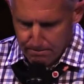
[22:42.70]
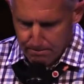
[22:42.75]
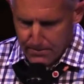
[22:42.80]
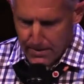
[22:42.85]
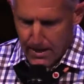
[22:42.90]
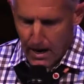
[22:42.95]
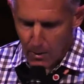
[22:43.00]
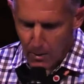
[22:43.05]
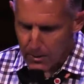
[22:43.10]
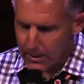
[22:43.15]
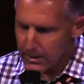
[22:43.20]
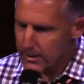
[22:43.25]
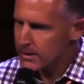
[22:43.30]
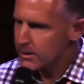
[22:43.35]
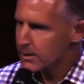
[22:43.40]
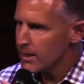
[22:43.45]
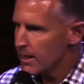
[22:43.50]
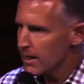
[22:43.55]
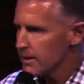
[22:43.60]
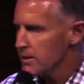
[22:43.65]
And I want to
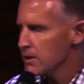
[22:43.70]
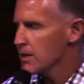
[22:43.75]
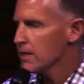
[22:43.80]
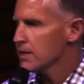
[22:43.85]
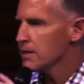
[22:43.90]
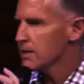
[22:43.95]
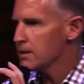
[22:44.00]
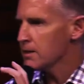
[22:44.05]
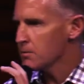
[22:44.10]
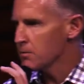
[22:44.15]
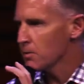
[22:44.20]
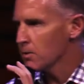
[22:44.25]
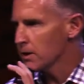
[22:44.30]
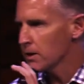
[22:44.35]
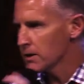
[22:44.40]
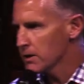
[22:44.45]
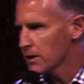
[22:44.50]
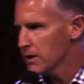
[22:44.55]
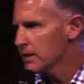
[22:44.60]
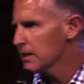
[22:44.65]
challenge us this morning.
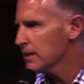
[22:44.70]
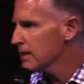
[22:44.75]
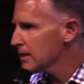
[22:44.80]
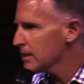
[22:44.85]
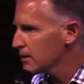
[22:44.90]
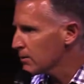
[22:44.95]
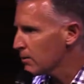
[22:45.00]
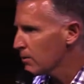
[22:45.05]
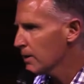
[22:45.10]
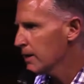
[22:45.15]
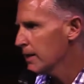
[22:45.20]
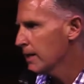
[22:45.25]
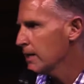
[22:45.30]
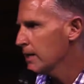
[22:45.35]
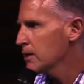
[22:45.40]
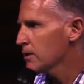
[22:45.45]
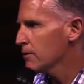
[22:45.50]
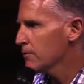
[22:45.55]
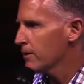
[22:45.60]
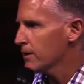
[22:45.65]
Jesus is calling
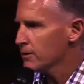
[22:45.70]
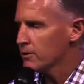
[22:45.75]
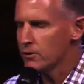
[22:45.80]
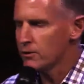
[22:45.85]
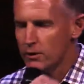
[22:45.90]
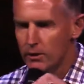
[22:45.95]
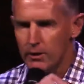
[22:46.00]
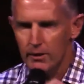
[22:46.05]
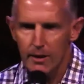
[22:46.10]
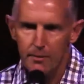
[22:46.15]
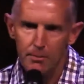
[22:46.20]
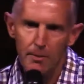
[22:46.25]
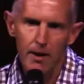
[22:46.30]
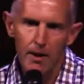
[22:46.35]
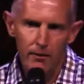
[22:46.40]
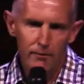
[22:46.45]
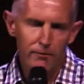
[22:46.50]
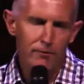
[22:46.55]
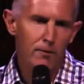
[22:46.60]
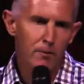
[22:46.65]
each of us to step
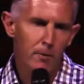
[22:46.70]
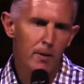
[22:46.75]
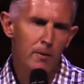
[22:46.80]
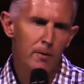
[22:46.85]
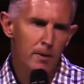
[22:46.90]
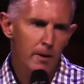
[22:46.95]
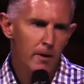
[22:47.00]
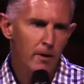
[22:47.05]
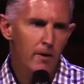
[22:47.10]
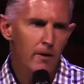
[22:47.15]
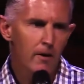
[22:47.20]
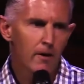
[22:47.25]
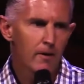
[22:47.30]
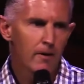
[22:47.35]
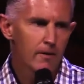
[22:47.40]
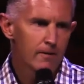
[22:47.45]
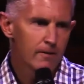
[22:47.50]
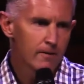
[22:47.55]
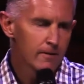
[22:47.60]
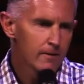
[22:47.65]
out from where we are,
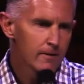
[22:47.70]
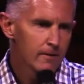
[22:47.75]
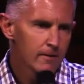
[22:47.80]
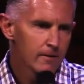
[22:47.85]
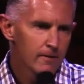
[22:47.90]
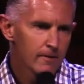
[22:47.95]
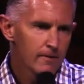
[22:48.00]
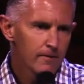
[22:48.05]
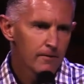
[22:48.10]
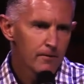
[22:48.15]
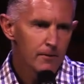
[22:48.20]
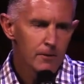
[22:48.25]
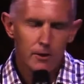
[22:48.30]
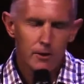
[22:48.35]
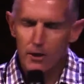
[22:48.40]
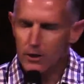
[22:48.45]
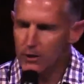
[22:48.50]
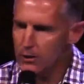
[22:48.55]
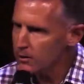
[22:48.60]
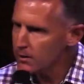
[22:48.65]

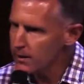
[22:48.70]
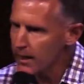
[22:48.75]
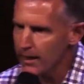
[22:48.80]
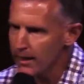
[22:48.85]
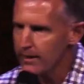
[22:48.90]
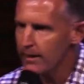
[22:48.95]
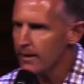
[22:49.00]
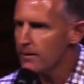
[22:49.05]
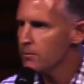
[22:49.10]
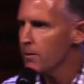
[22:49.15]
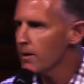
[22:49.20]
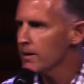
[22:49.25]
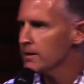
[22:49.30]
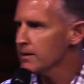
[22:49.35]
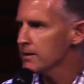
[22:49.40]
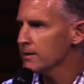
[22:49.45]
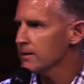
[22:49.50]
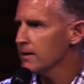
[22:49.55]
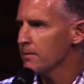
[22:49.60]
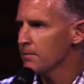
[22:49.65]
just to take that one
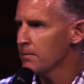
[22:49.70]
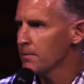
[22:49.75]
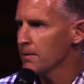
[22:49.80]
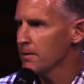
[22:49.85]
step.